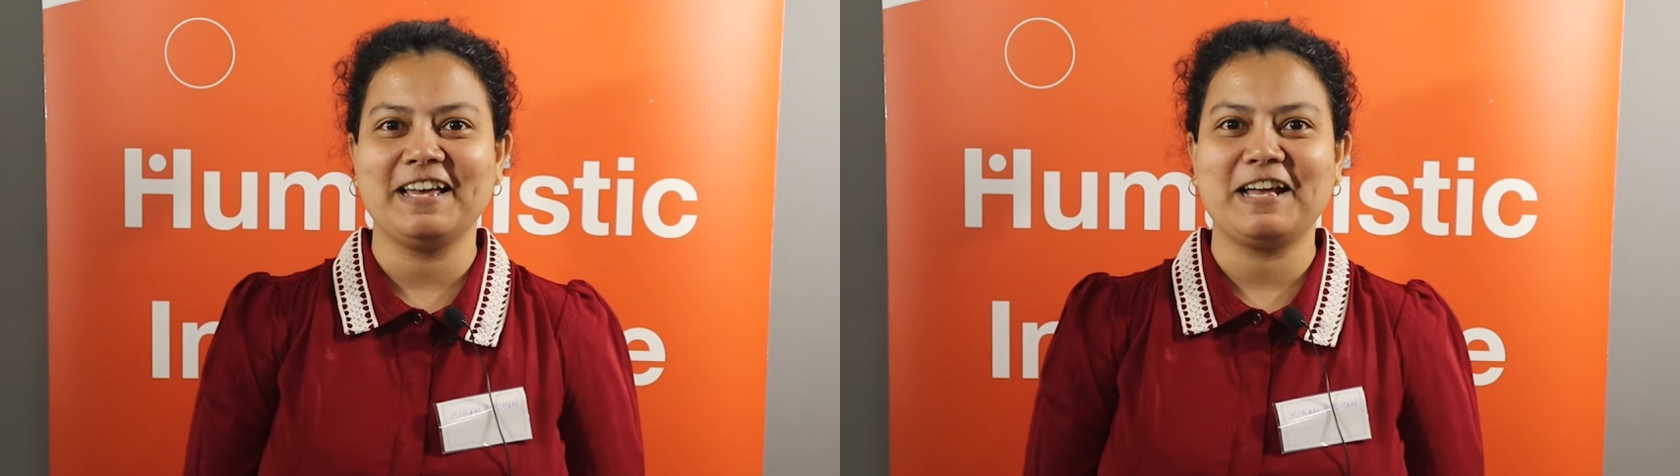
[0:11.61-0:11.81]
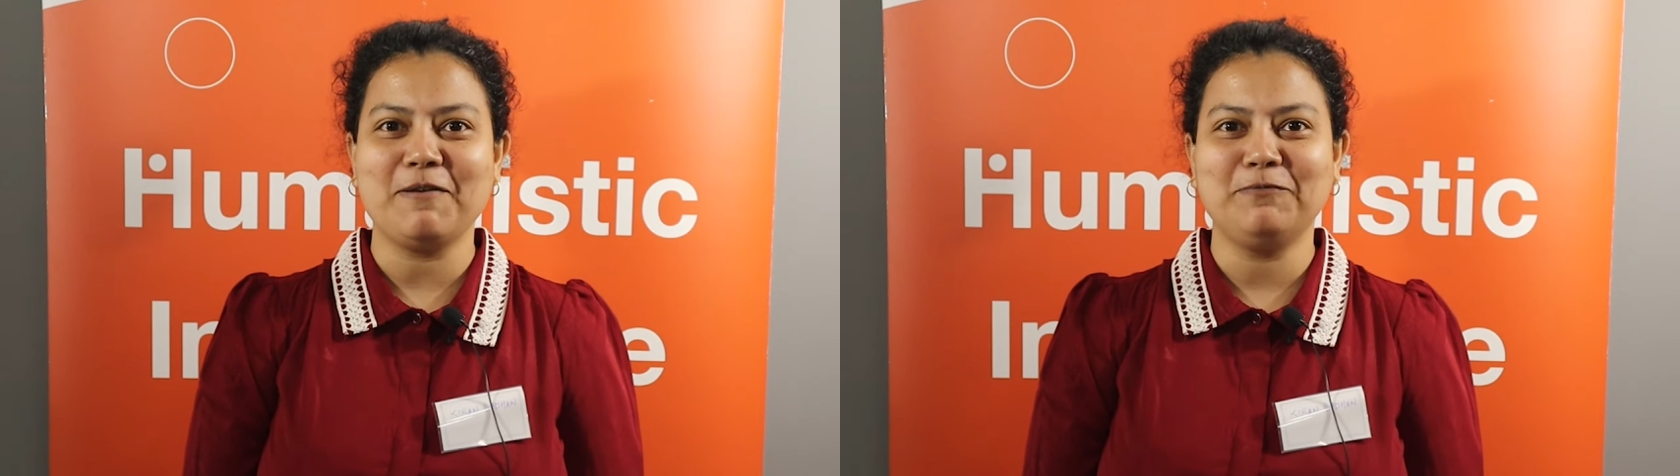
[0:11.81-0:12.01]

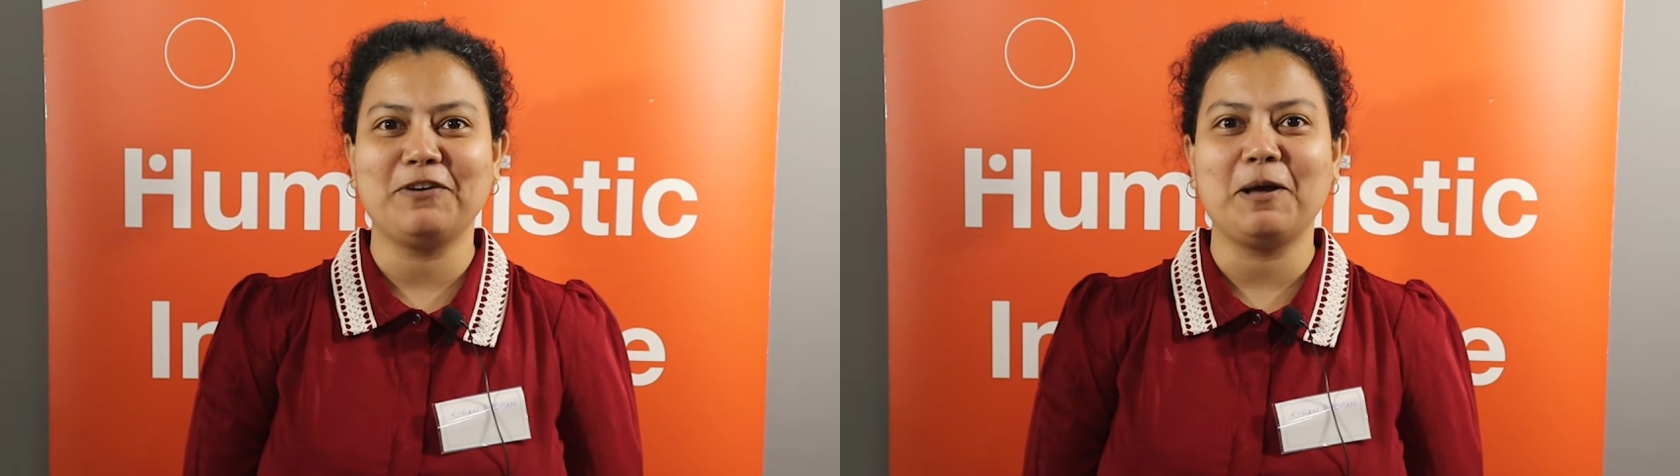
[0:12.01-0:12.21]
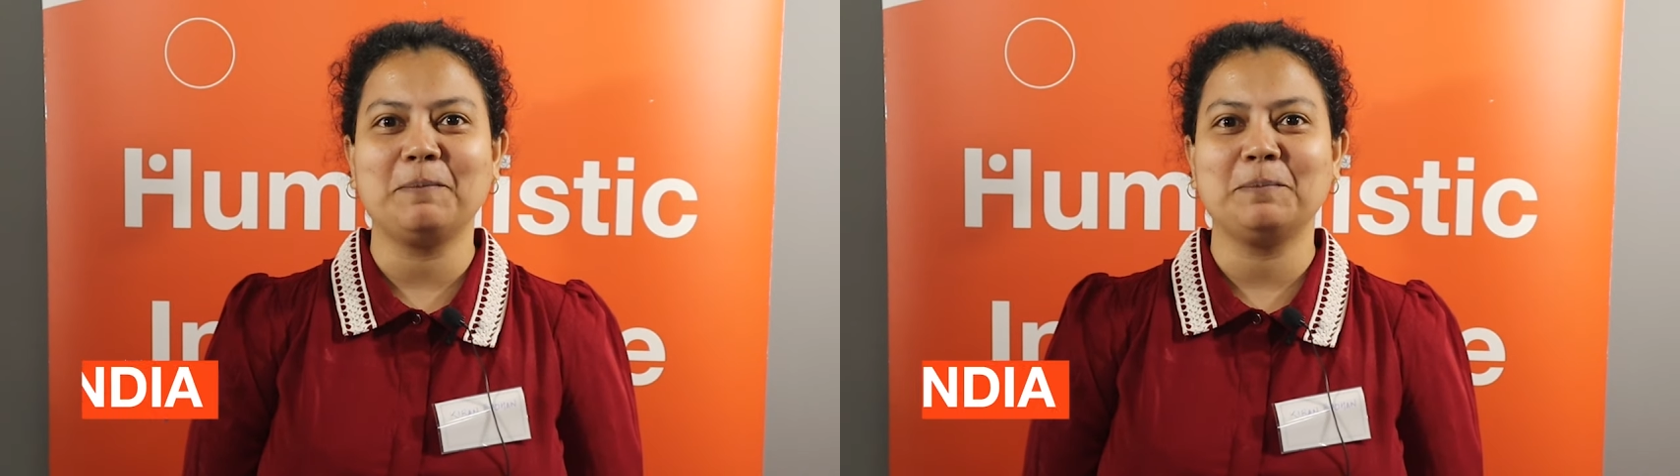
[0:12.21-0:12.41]
come
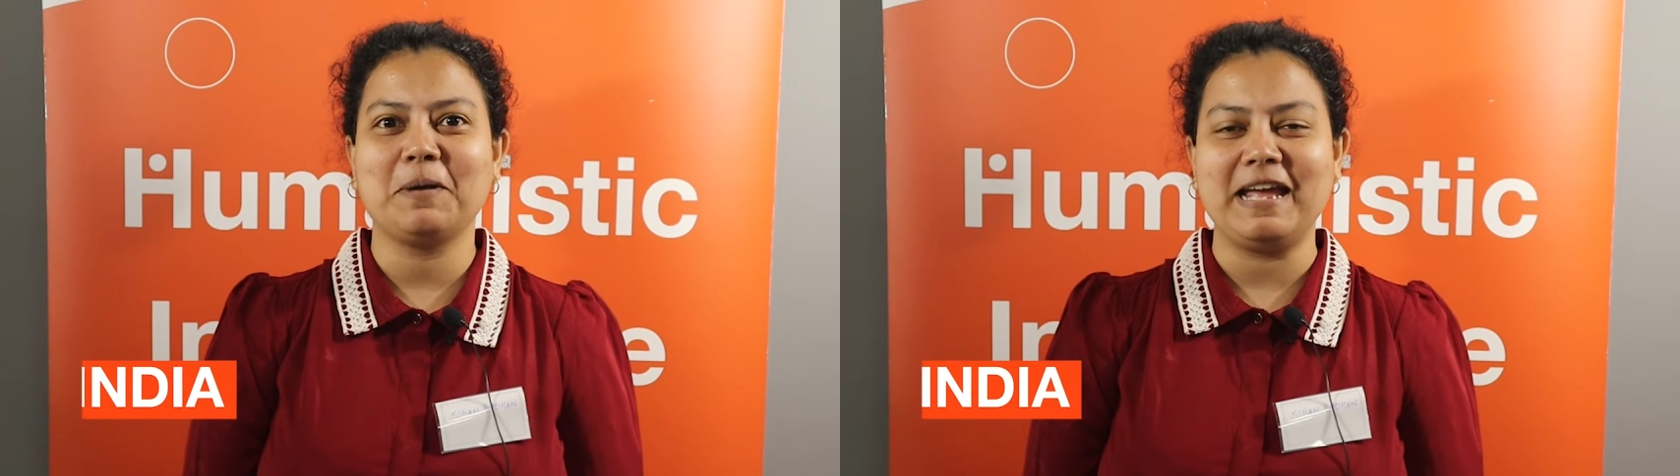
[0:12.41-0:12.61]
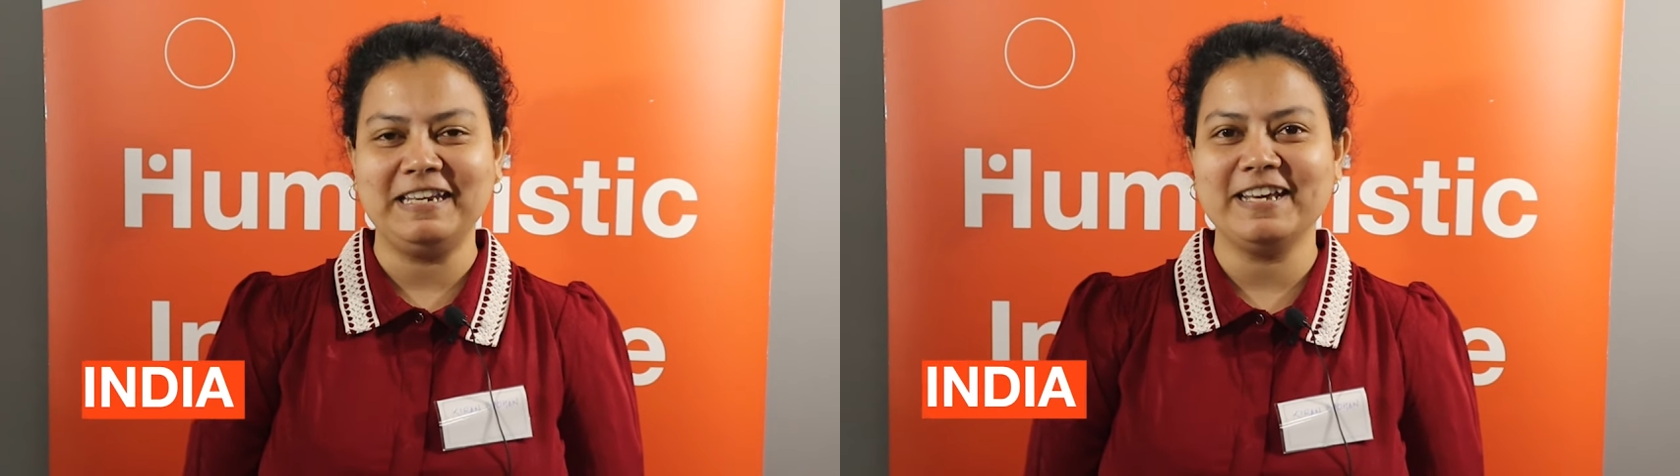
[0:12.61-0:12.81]
from
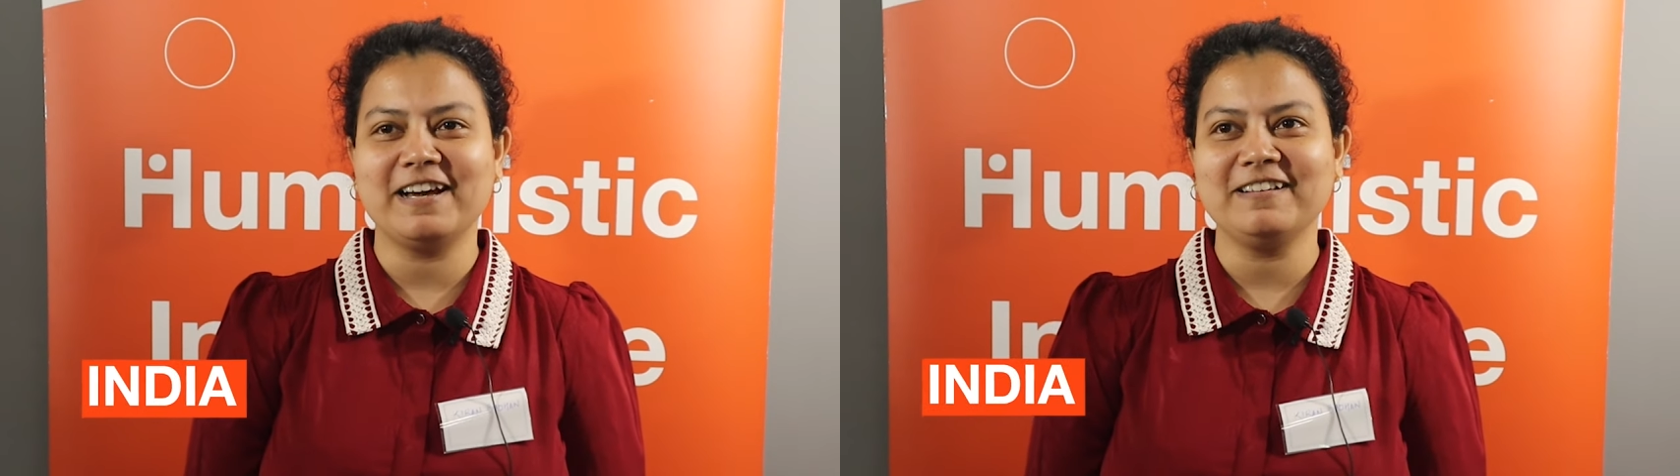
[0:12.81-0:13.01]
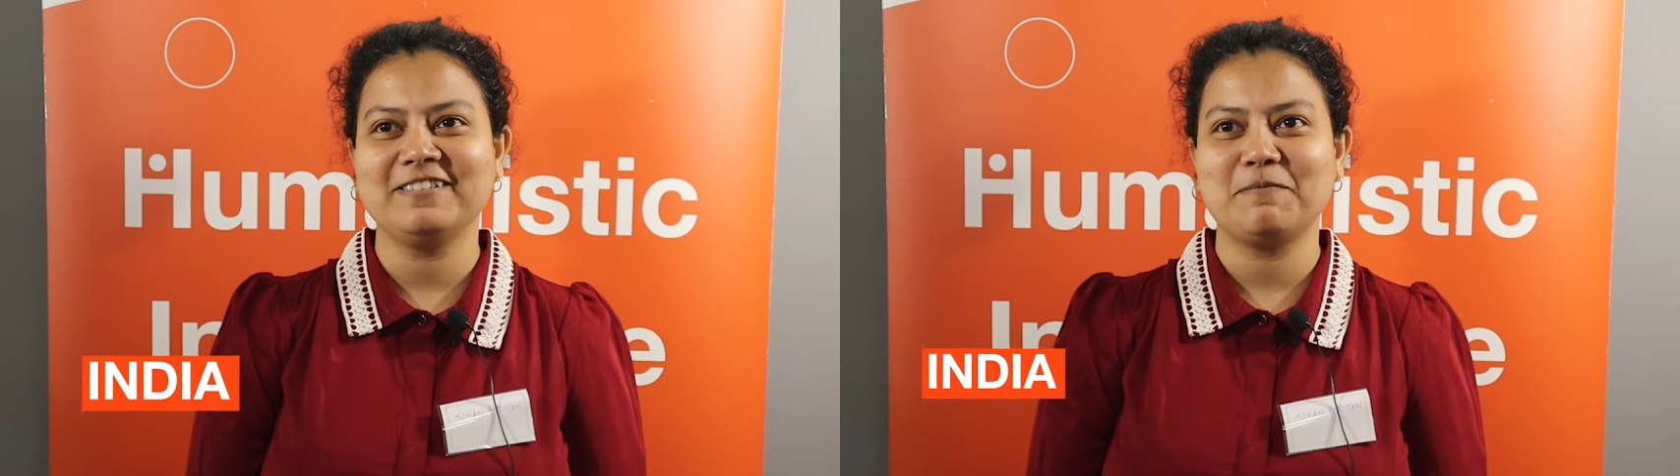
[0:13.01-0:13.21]
India,